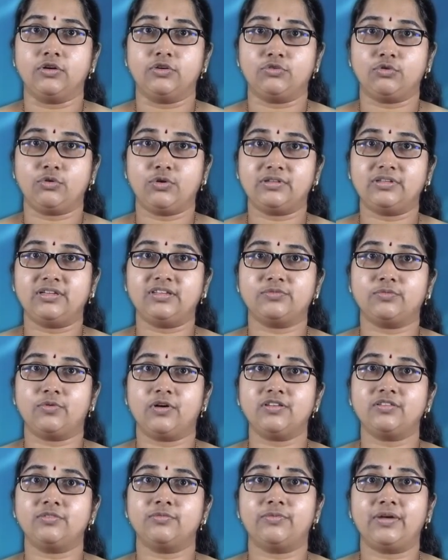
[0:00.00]
So this
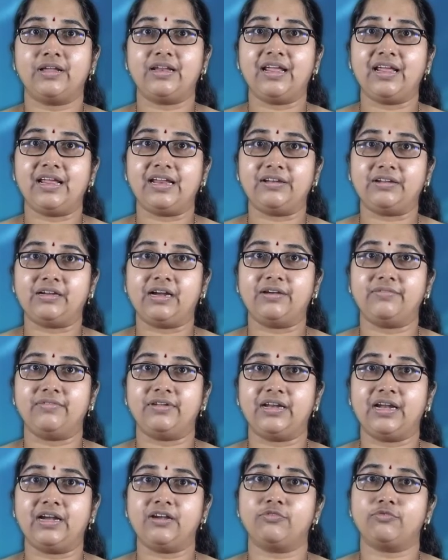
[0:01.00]
was very
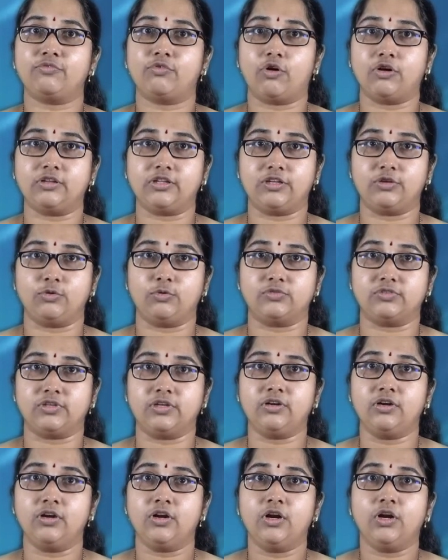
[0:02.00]
inconvenient for the
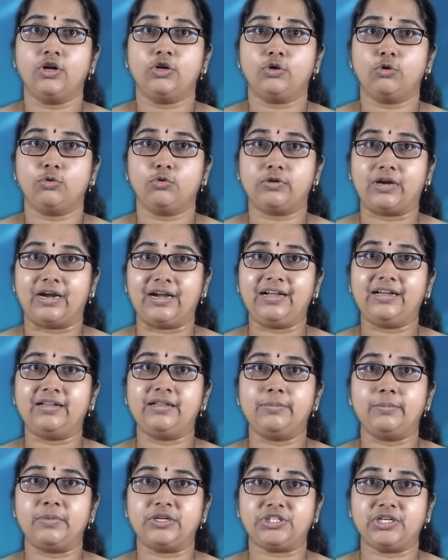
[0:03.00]
user to write
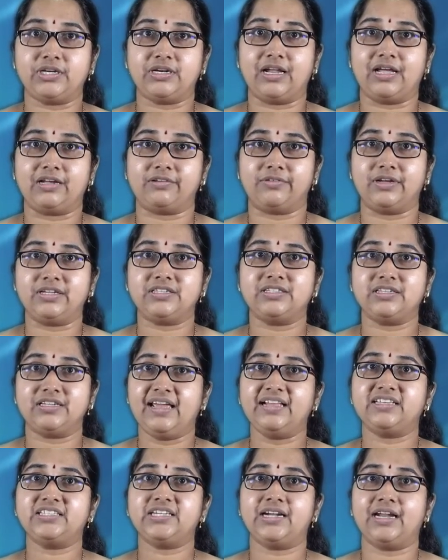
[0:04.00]
the machine language
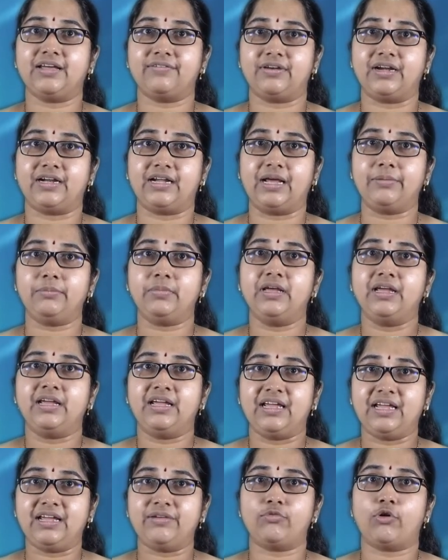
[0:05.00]
each and every time
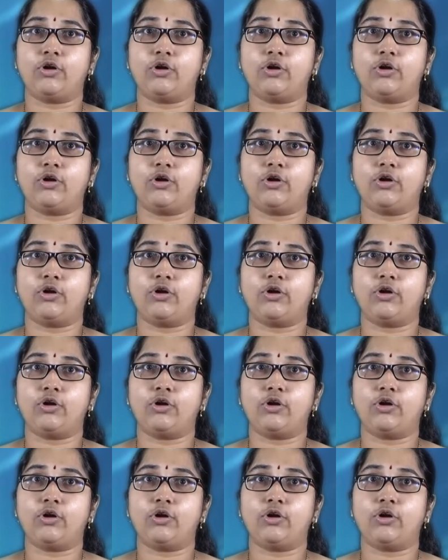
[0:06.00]
he